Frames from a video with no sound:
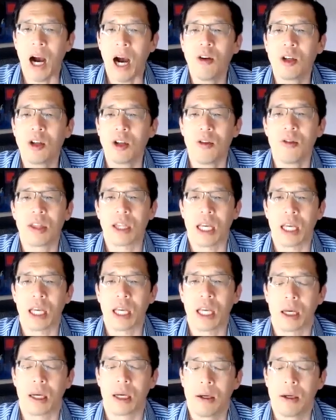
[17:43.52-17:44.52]
do you
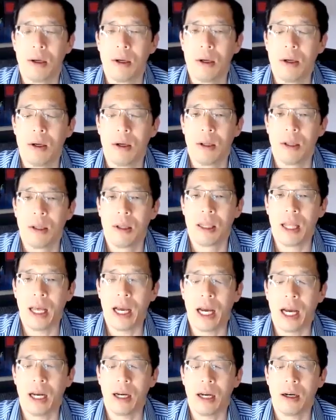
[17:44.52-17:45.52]
think
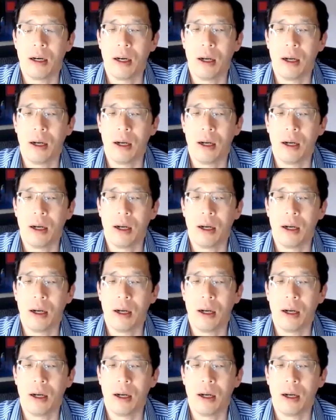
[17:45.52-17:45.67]
that?